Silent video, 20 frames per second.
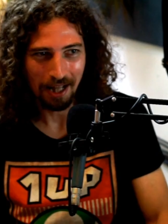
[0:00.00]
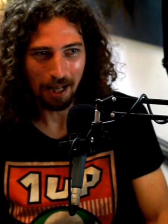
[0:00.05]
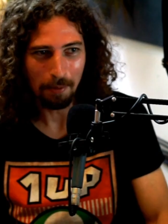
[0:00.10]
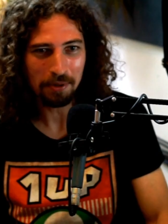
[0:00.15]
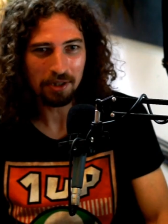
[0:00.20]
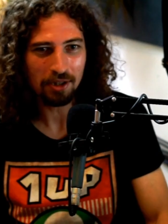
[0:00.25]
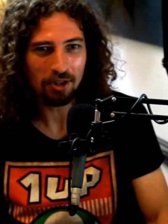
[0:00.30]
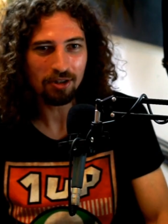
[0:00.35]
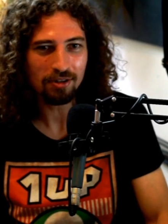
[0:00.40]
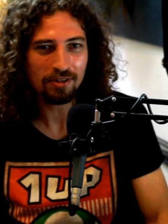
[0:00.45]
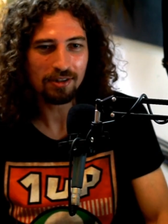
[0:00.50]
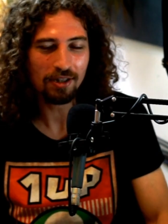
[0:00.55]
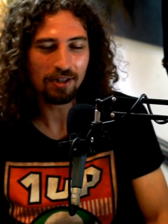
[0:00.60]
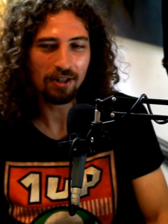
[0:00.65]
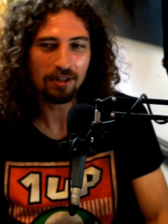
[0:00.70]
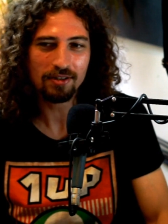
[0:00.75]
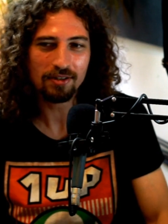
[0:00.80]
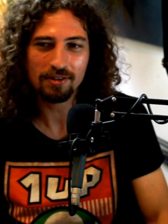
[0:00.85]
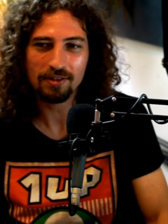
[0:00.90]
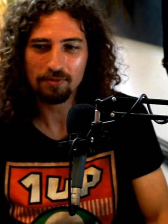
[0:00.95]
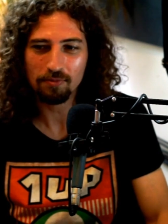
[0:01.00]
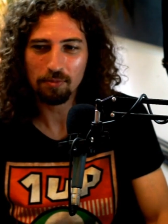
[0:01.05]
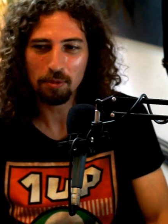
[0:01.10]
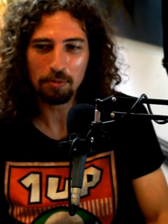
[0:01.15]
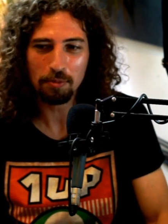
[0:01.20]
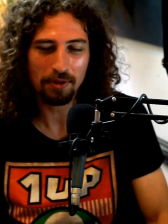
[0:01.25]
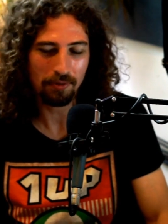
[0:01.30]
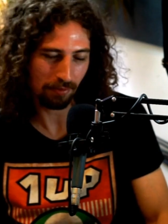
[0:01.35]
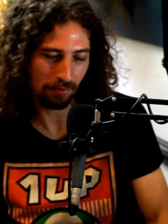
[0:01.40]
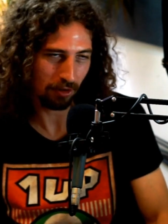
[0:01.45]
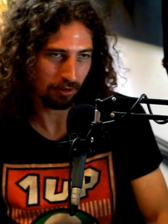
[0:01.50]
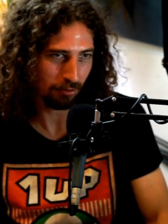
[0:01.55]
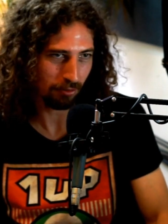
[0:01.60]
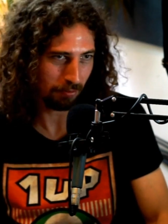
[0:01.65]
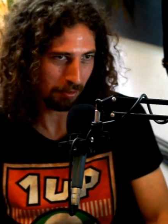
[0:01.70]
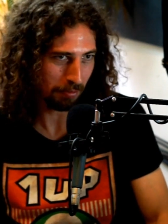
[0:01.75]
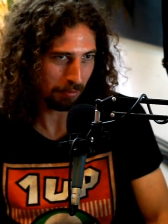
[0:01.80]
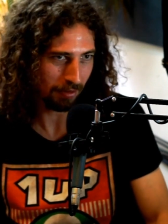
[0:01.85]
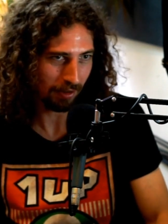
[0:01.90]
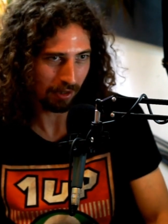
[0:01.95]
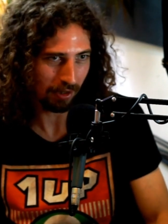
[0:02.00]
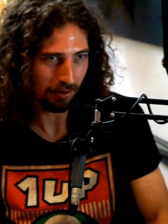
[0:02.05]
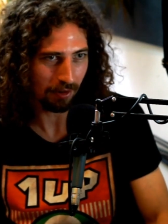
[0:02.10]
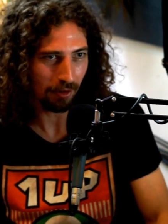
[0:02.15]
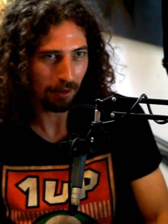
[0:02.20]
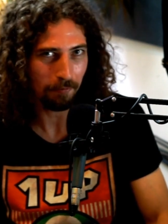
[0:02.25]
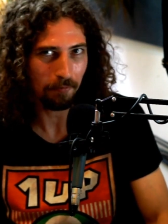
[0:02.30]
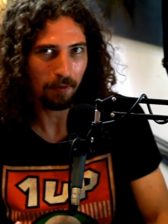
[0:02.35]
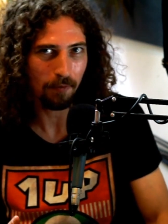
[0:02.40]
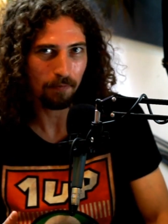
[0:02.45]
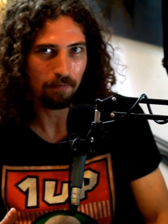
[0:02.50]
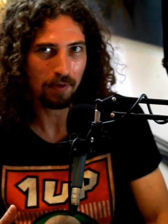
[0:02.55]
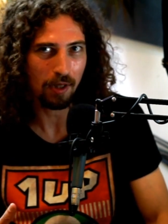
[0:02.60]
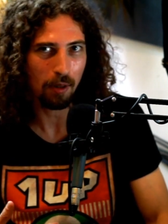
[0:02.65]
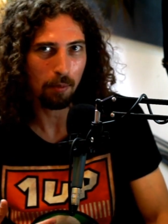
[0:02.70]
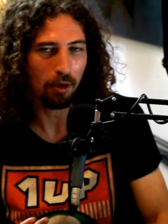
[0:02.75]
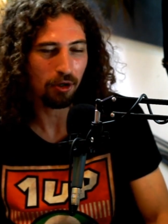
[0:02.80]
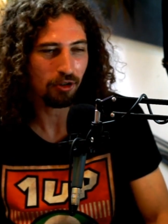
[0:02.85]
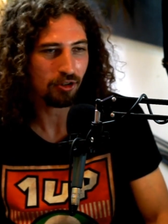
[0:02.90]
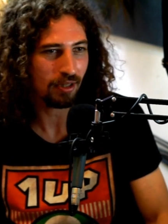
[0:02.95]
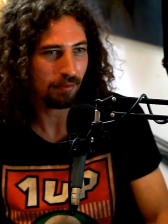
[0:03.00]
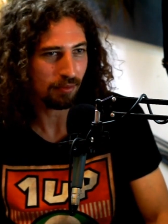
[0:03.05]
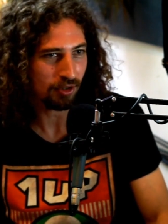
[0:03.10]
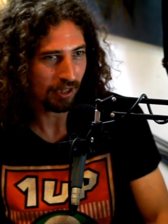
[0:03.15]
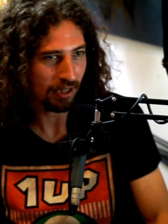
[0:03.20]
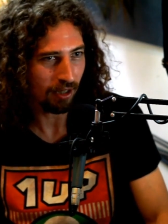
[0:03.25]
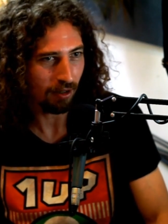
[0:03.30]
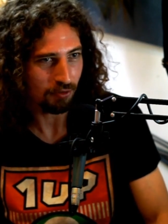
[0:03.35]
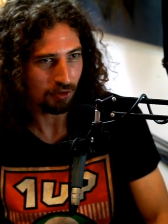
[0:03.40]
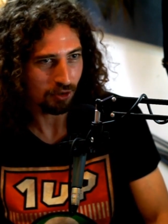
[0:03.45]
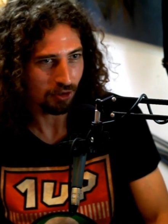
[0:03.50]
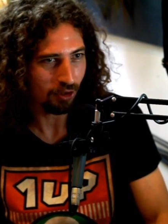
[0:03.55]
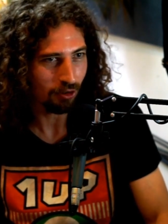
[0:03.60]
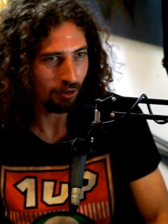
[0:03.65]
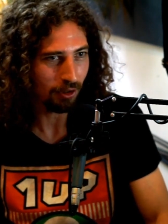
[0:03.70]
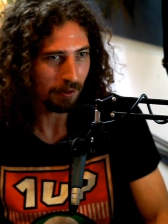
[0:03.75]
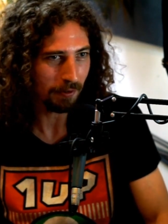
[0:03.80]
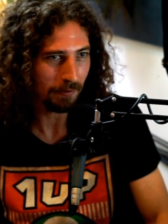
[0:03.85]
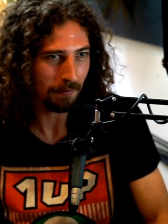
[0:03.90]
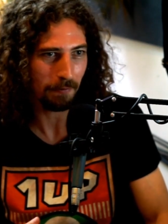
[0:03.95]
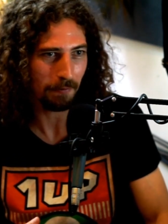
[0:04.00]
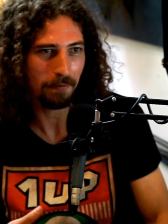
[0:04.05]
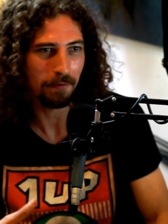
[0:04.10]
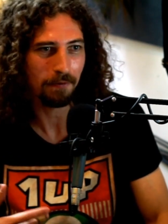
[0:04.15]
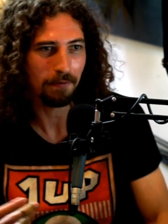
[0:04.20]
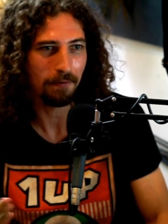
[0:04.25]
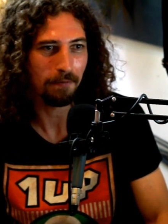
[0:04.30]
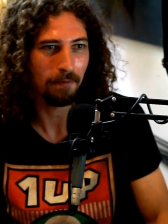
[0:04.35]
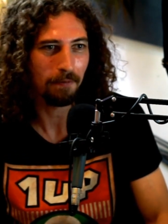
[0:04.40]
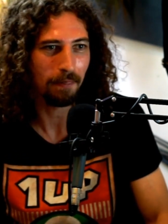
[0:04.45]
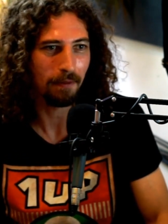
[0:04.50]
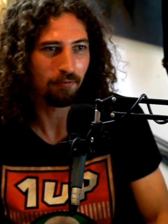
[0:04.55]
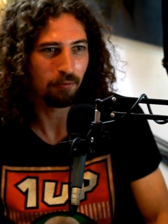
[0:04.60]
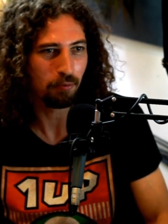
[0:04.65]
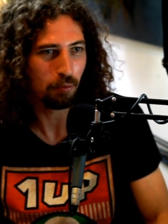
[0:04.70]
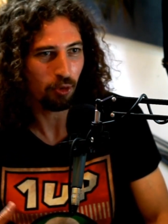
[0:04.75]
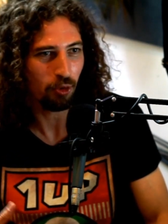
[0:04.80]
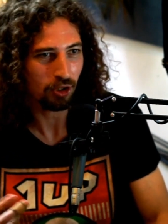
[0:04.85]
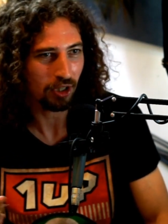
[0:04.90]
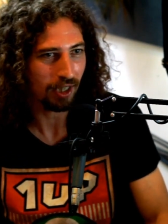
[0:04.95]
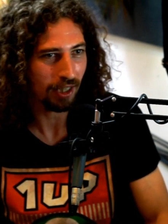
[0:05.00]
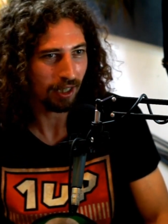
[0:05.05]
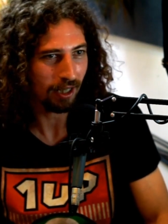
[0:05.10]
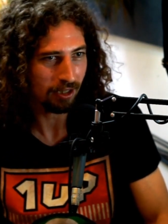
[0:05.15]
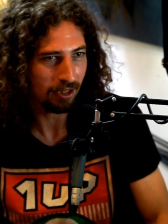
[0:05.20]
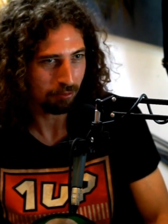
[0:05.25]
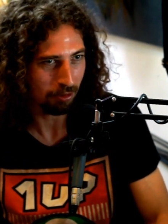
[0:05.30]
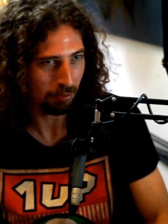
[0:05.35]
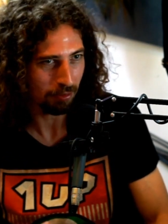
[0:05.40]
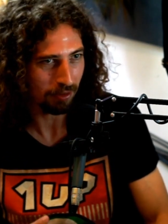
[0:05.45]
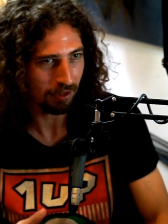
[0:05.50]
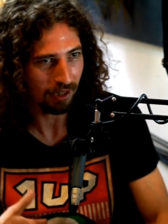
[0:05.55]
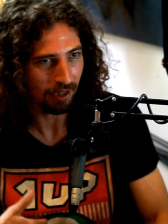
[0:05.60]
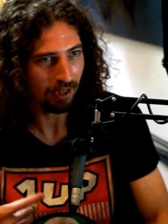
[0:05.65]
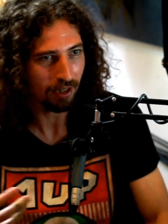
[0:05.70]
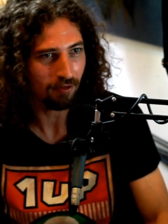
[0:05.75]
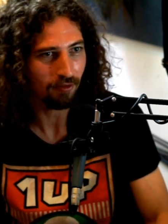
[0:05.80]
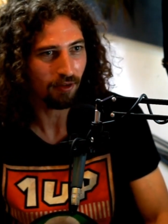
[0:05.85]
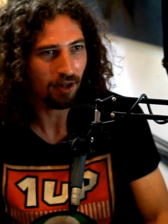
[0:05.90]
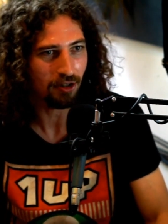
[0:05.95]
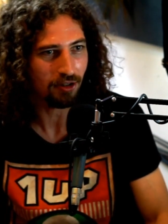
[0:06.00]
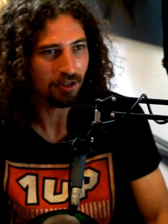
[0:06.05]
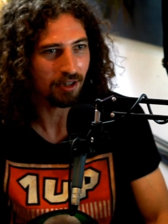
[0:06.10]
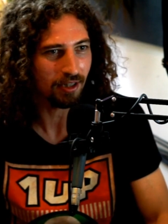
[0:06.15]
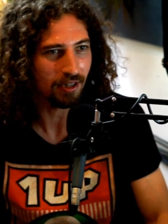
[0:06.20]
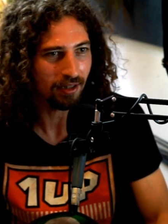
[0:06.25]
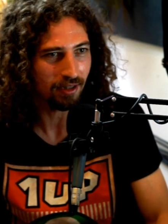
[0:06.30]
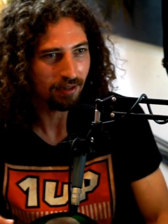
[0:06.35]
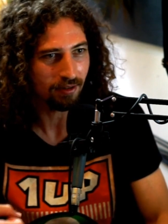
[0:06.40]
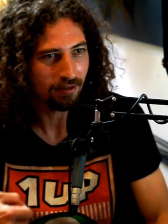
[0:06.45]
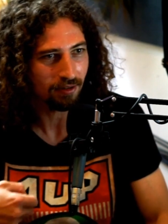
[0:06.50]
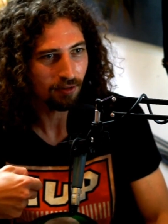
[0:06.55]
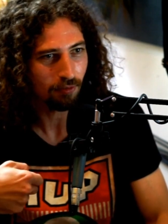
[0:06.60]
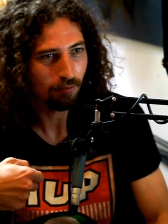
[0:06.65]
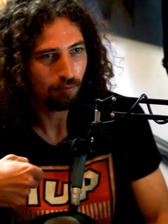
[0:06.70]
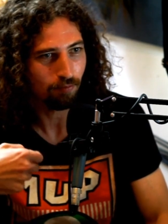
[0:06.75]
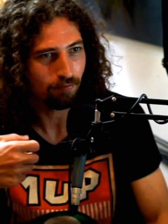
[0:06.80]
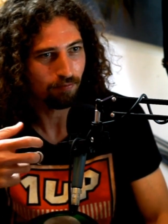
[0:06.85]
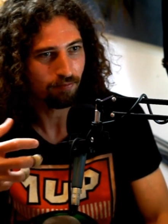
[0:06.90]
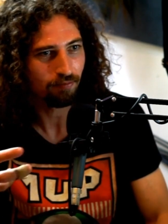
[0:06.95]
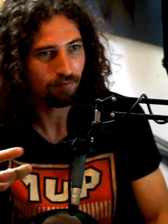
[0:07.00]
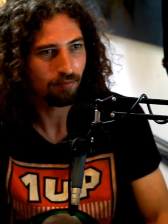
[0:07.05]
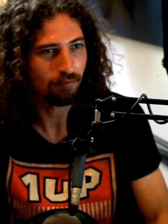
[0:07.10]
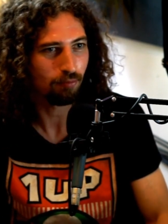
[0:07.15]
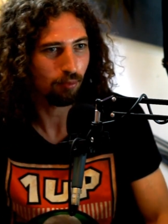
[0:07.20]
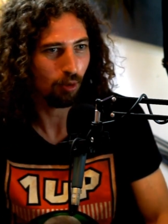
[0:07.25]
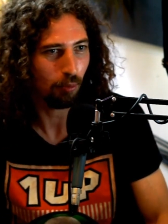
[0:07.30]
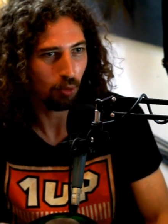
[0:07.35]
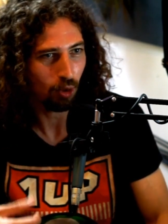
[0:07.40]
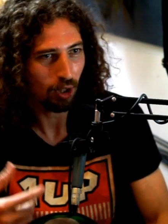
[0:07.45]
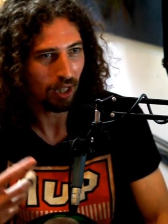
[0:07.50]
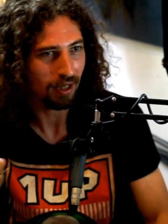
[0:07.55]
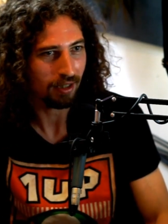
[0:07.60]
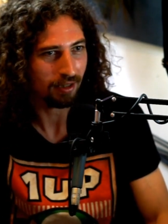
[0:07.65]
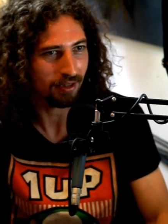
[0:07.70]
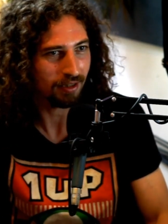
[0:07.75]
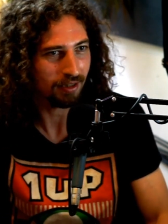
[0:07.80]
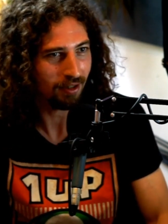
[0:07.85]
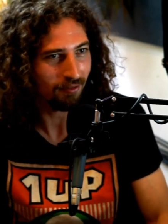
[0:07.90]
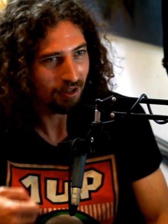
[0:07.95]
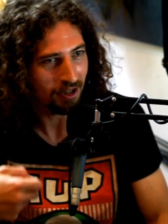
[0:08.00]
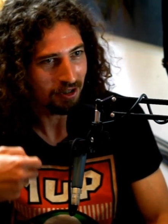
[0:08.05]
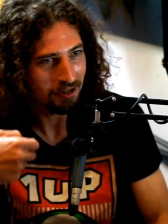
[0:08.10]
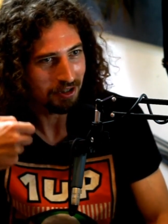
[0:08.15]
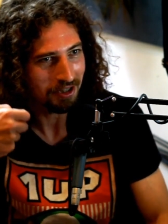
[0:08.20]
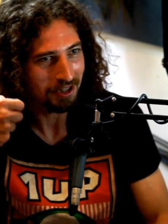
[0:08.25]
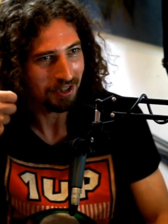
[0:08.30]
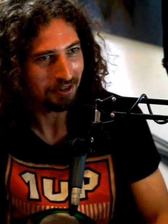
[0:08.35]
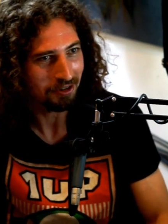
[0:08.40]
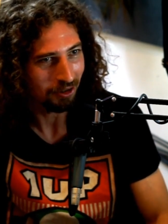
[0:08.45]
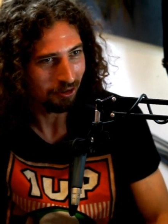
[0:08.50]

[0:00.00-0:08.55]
I mean, they're not people amongst themselves, working class people. They are very popolari. They're very,